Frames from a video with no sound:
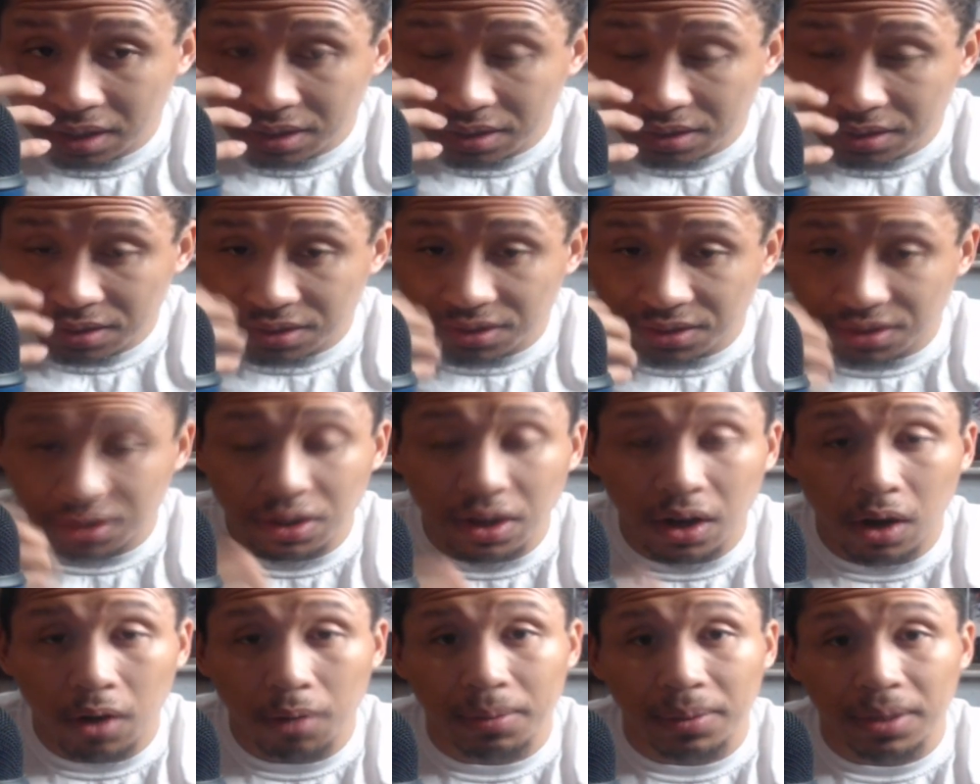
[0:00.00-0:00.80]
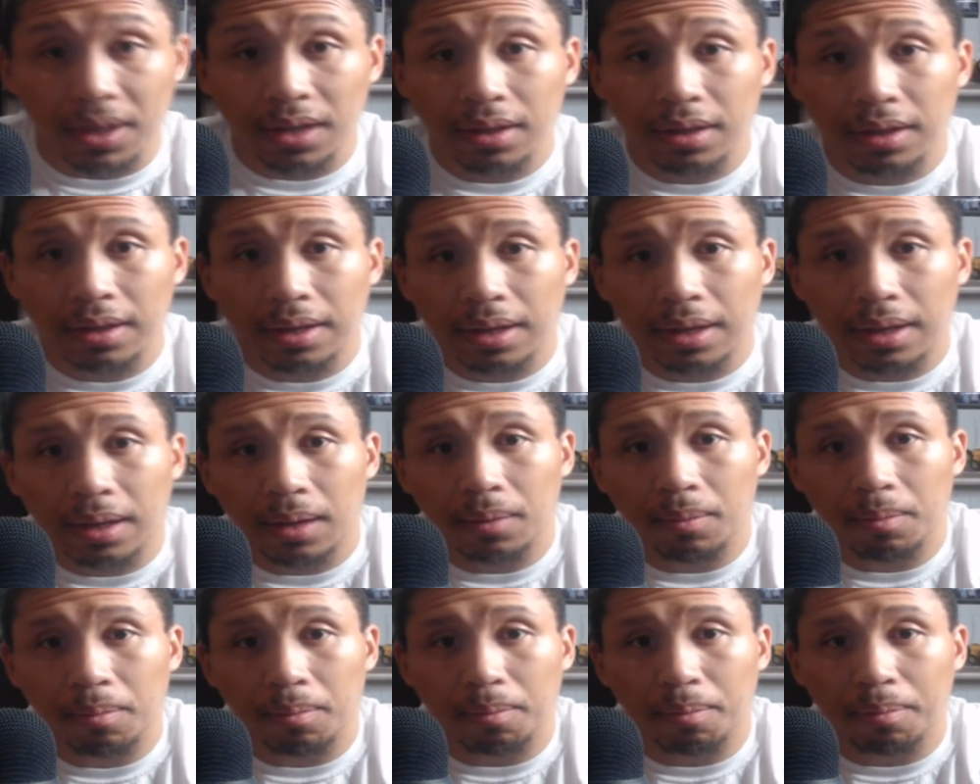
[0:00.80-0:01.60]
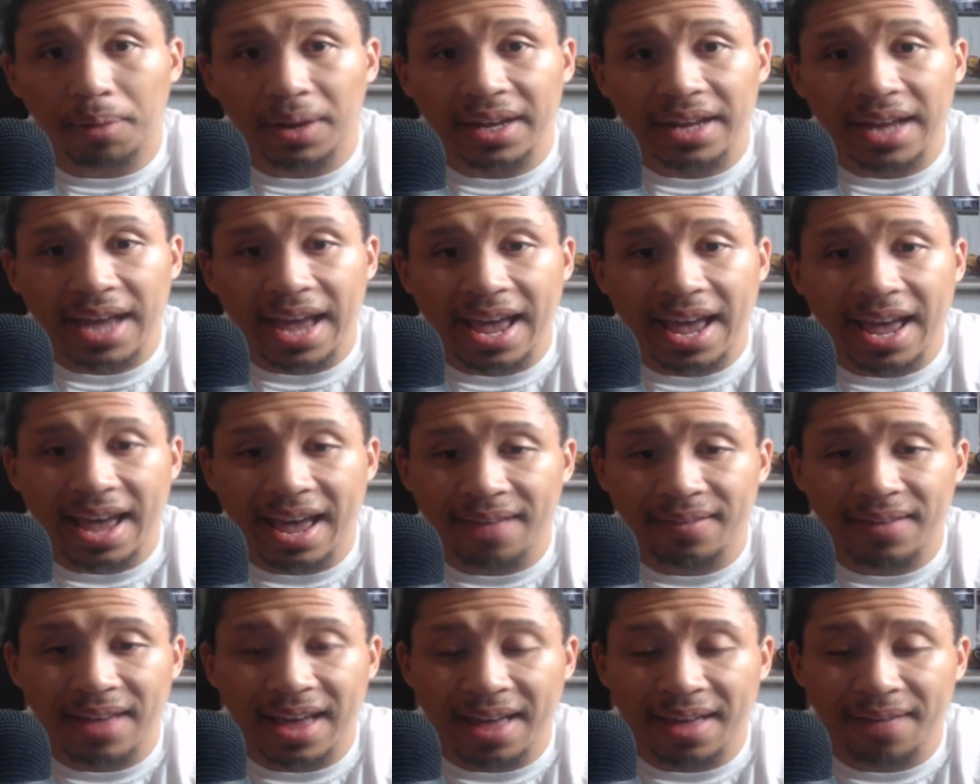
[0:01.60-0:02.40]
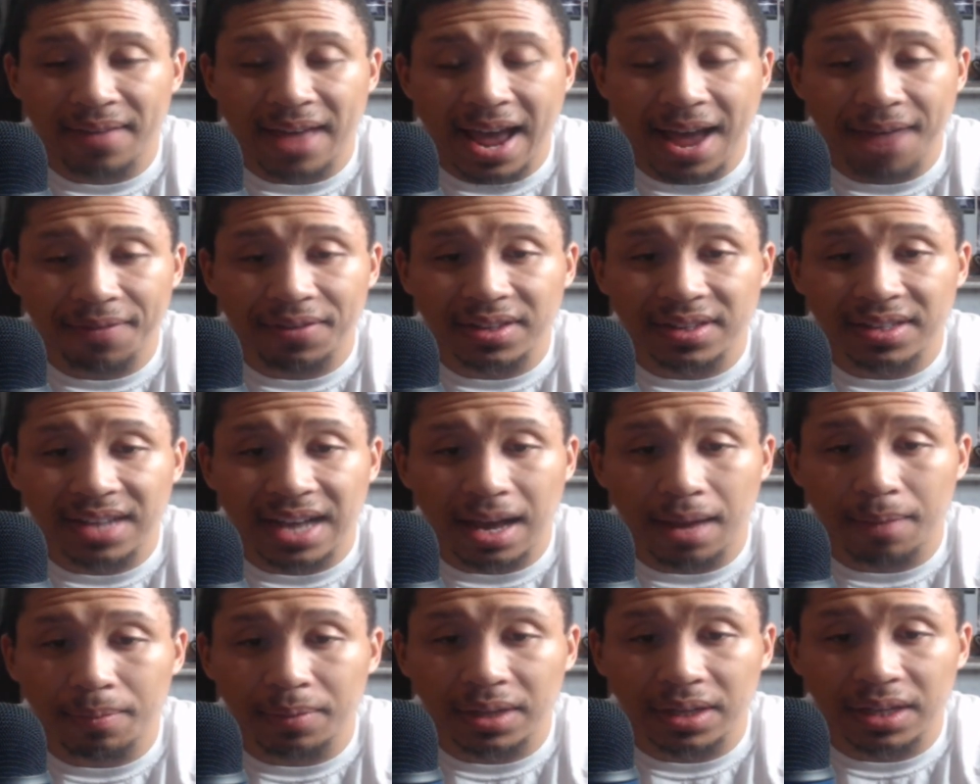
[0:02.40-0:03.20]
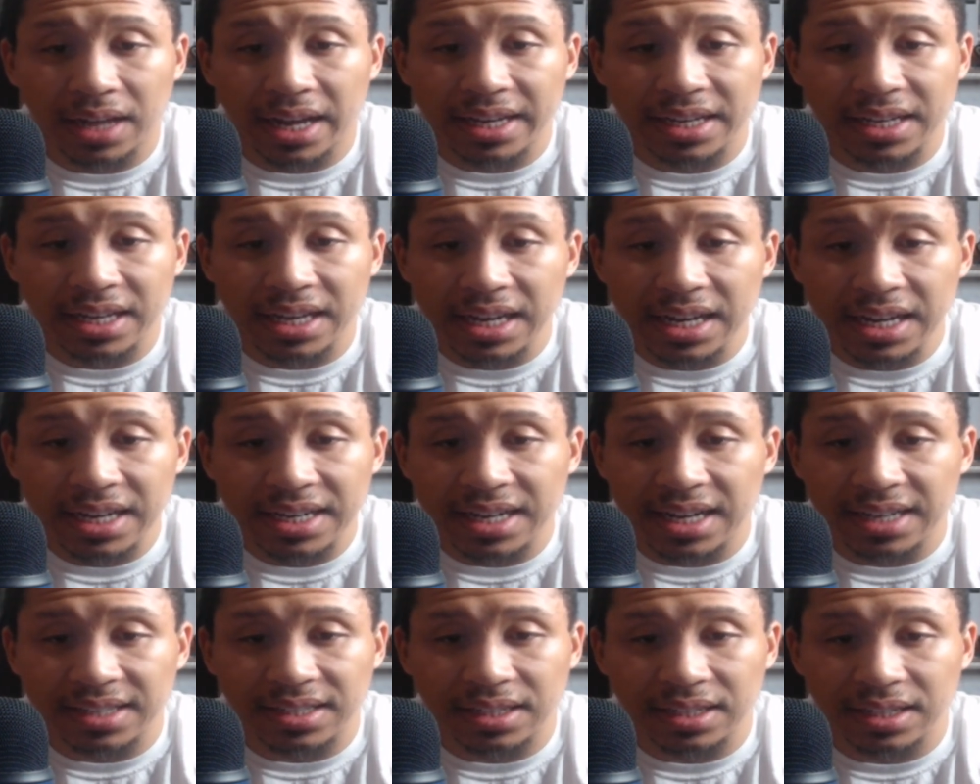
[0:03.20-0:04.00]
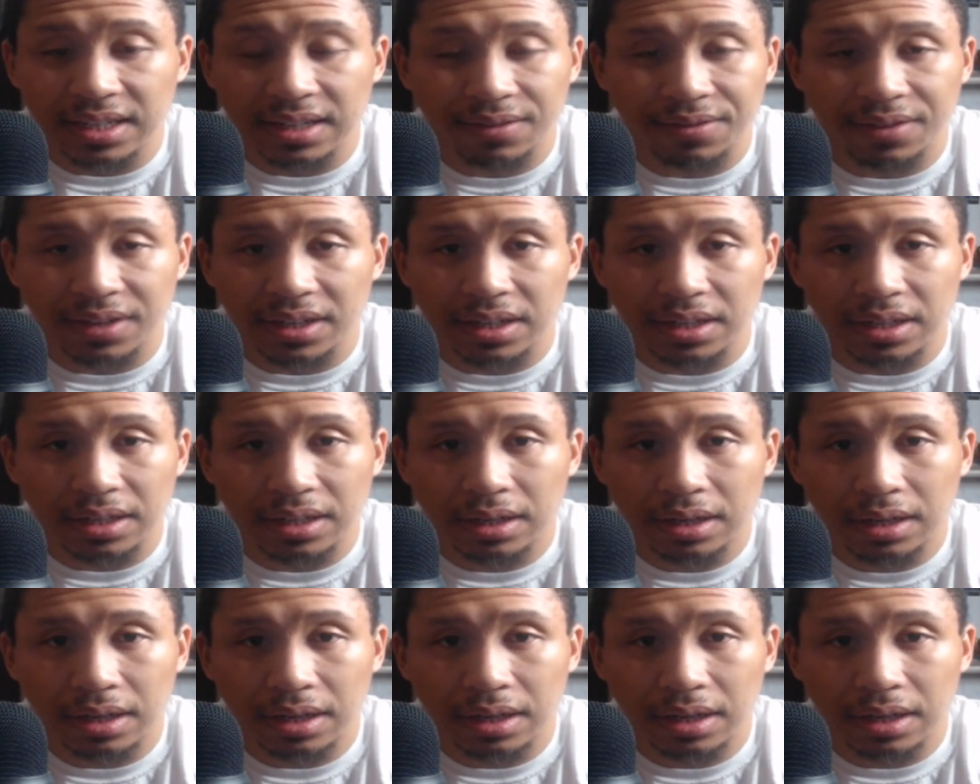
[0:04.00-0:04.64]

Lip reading: Tsuyomi, but half the time, like, he doesn't even